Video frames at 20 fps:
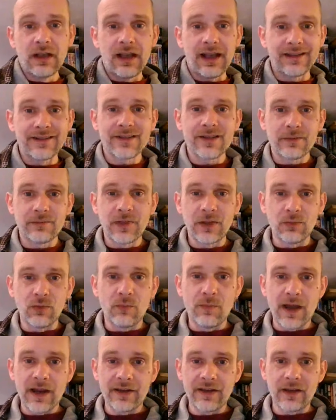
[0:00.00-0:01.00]
and somebody will
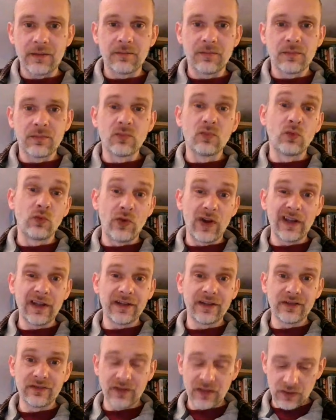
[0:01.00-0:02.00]
buy them
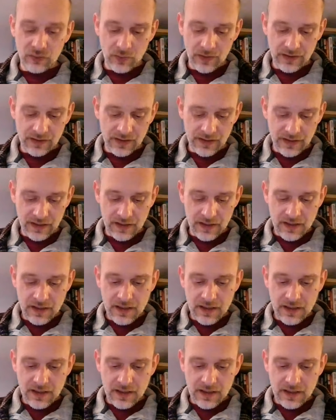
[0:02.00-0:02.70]
relatively quickly.